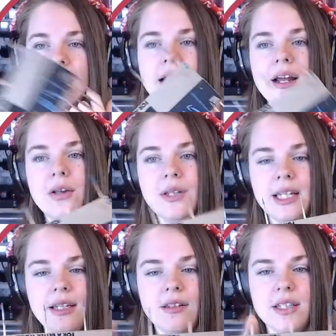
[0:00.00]
And I only
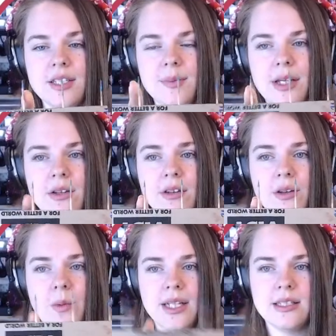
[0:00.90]
need it to be on
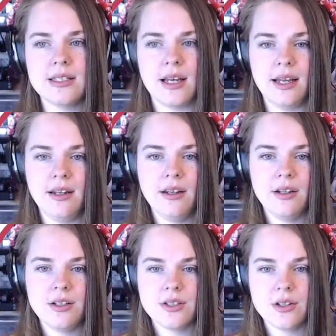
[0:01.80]
the one side.
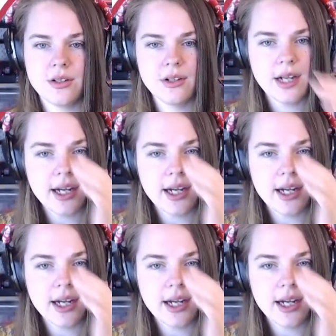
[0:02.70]
So